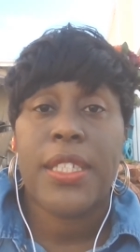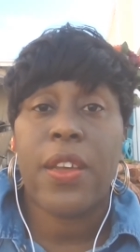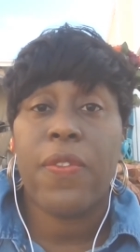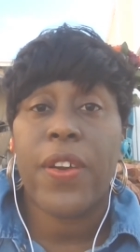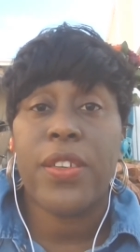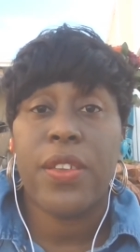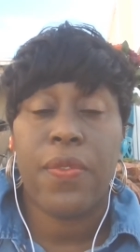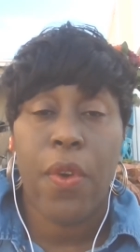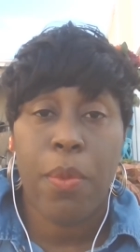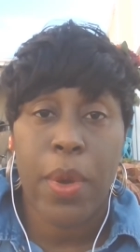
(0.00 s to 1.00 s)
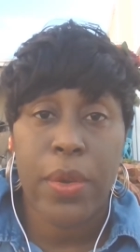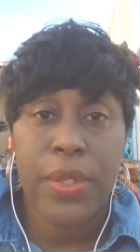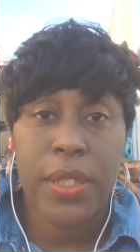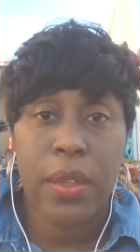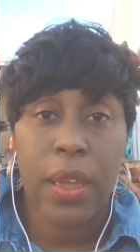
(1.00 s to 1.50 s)
So first and
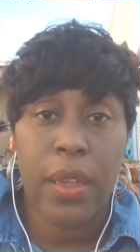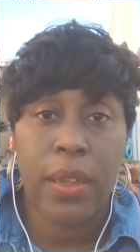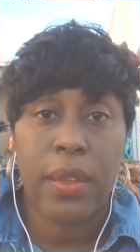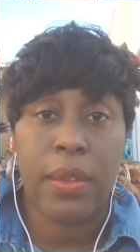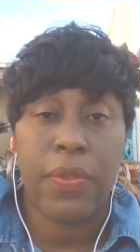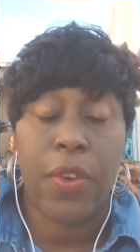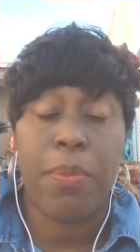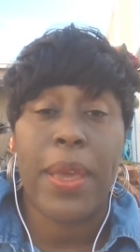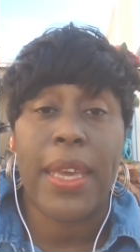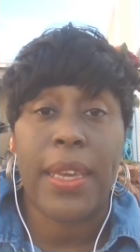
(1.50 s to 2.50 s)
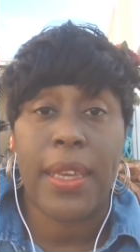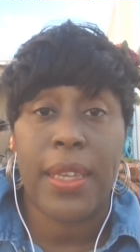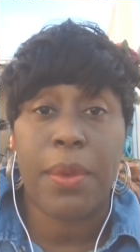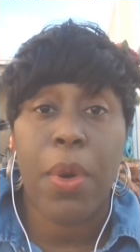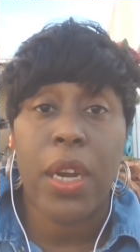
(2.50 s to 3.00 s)
foremost, and for me,
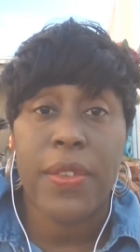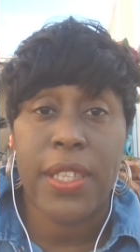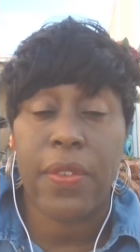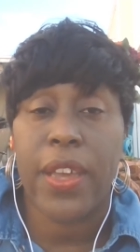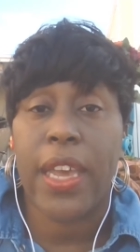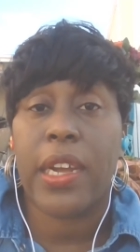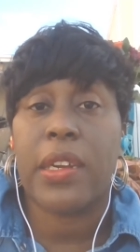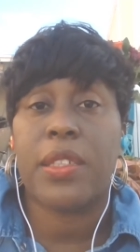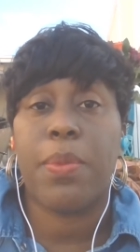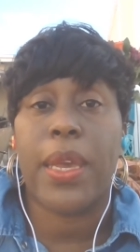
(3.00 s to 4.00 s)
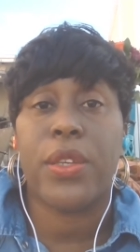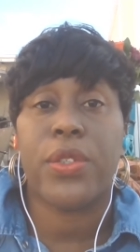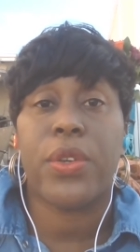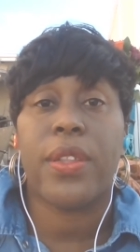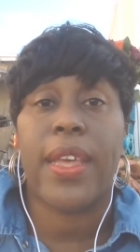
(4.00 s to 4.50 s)
a part of self-care is making
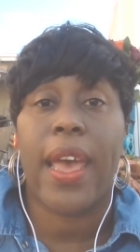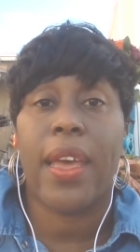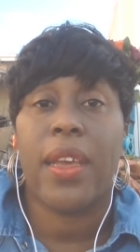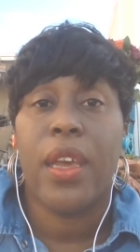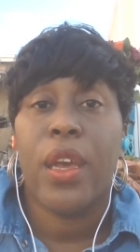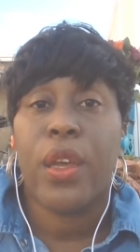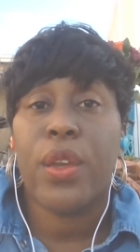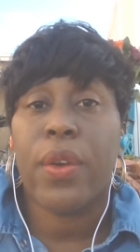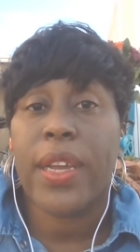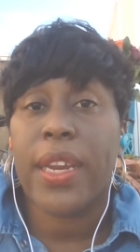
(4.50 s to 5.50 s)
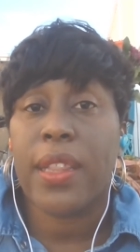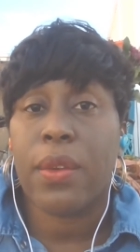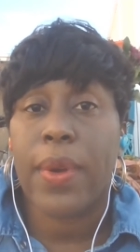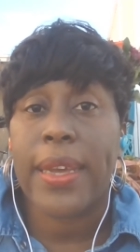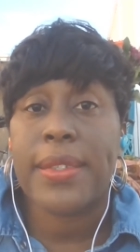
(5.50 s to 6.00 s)
sure that you are getting the
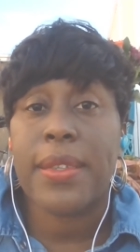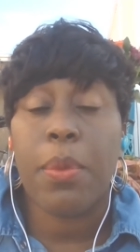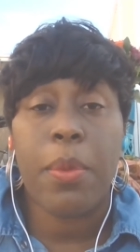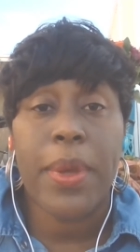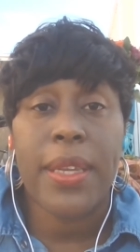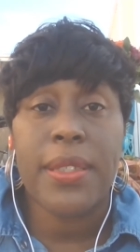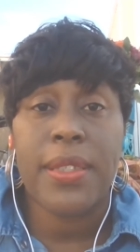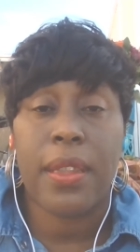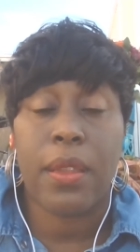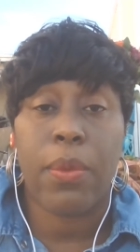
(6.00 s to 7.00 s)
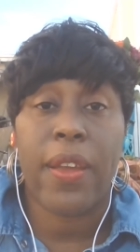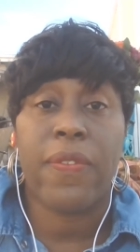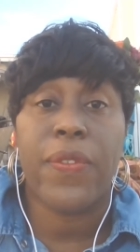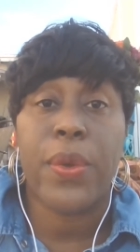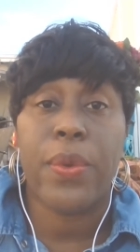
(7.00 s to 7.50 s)
right supplements and the right
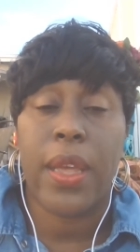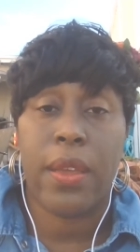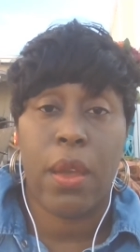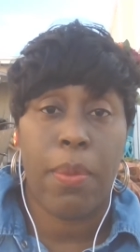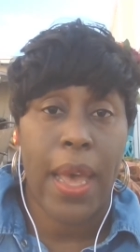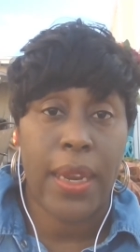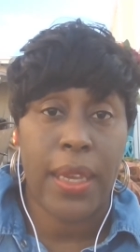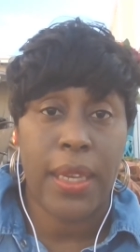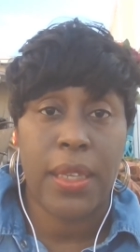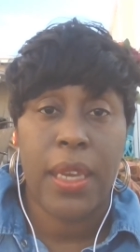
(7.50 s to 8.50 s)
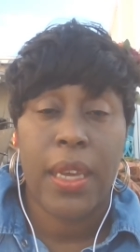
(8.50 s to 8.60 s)
food in your body.